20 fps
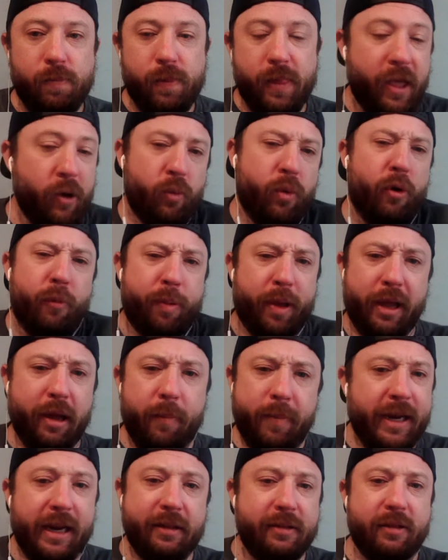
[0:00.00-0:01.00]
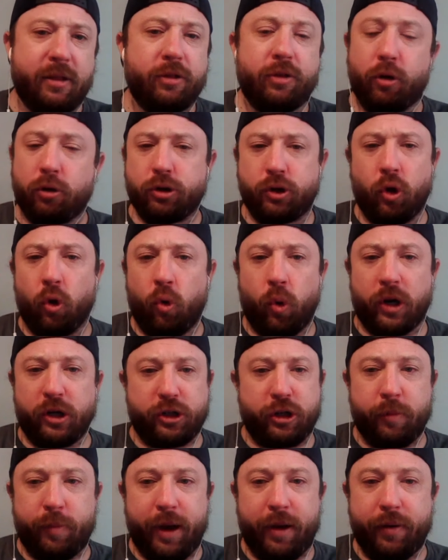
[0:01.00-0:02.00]
It will be. I mean, it, there's no
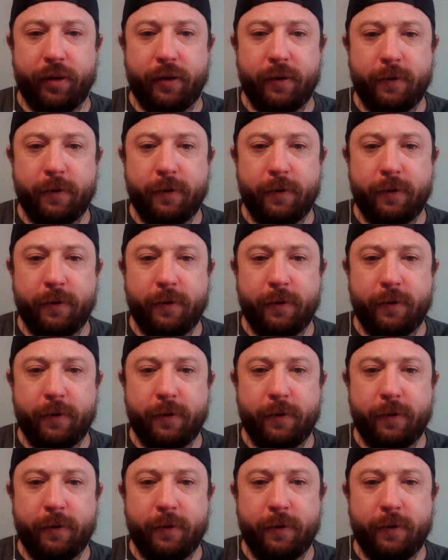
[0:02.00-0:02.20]
question about it.